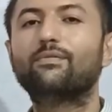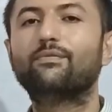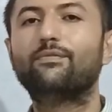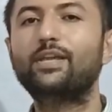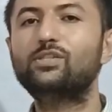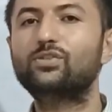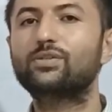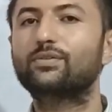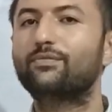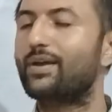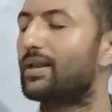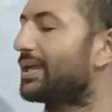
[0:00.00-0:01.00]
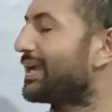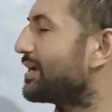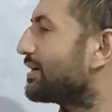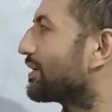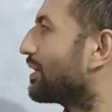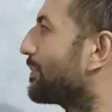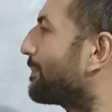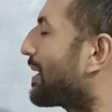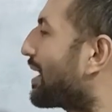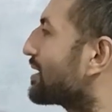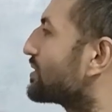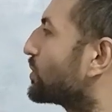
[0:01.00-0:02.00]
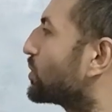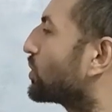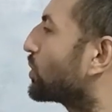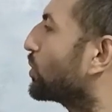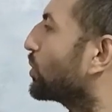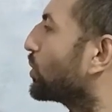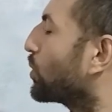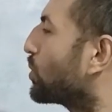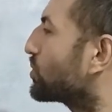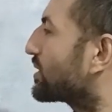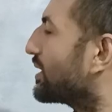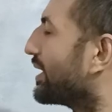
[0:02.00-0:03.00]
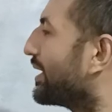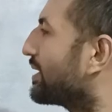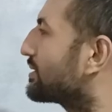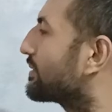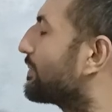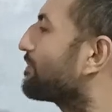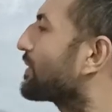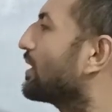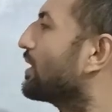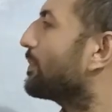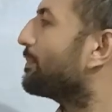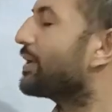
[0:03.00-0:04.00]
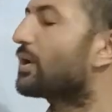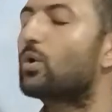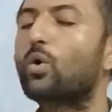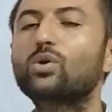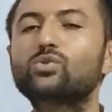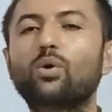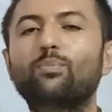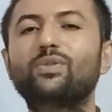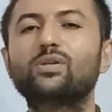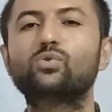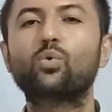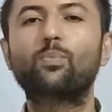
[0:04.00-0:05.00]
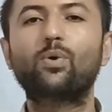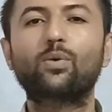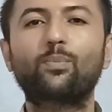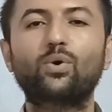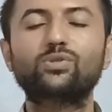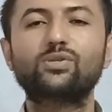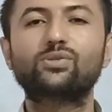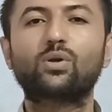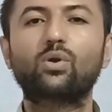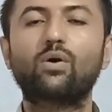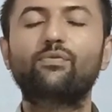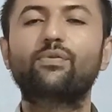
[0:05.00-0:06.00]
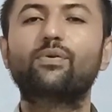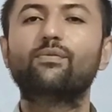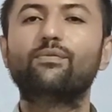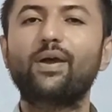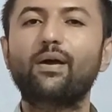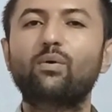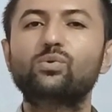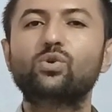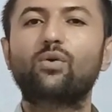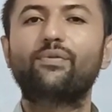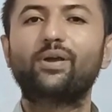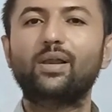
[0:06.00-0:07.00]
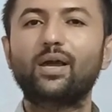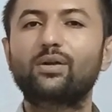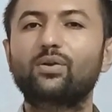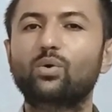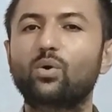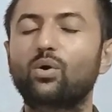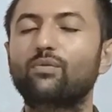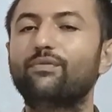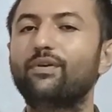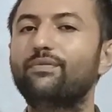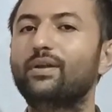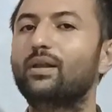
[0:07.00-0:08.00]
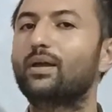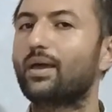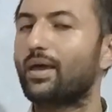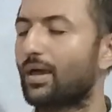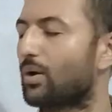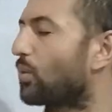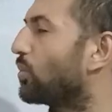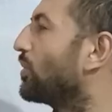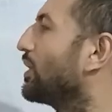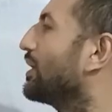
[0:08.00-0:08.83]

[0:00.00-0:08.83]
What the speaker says: which will in turn pass through two slits. Because of the superposition of waves of electron, we will have